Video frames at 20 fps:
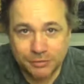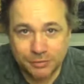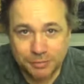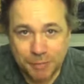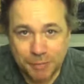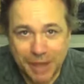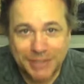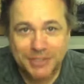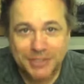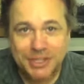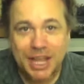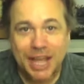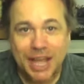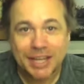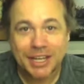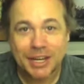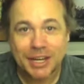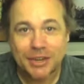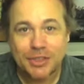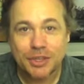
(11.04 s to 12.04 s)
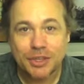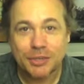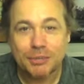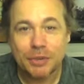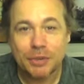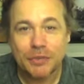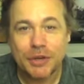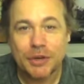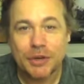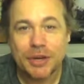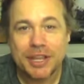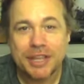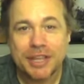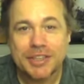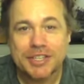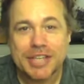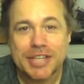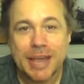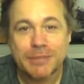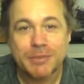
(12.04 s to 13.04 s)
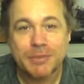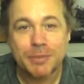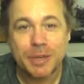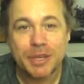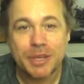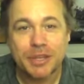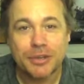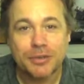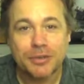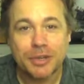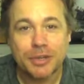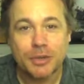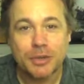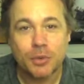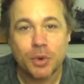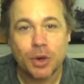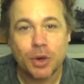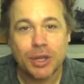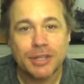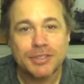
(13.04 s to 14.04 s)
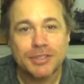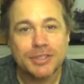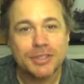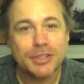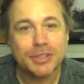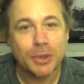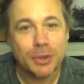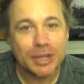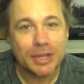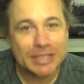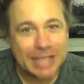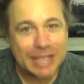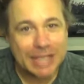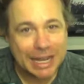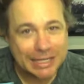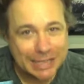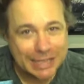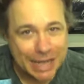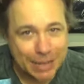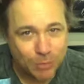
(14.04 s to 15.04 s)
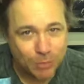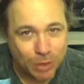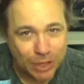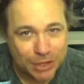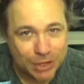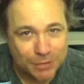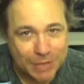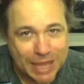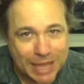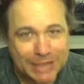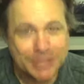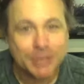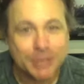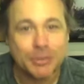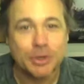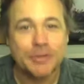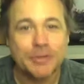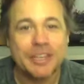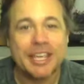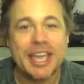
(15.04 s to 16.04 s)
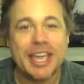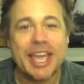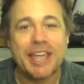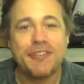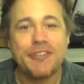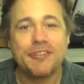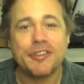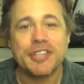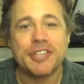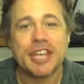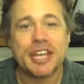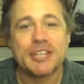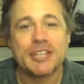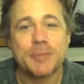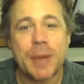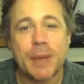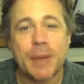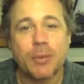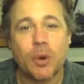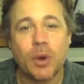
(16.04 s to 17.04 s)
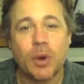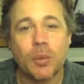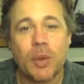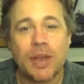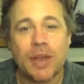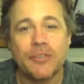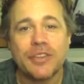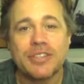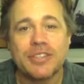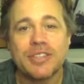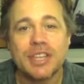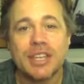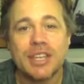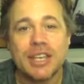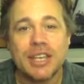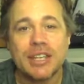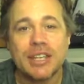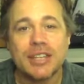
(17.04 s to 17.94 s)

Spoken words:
Mike Scott here, the movie critic at the Times-Picayune in New Orleans and NOLA.com. Welcome back to the Movie Cave for today's popcorn breakfast.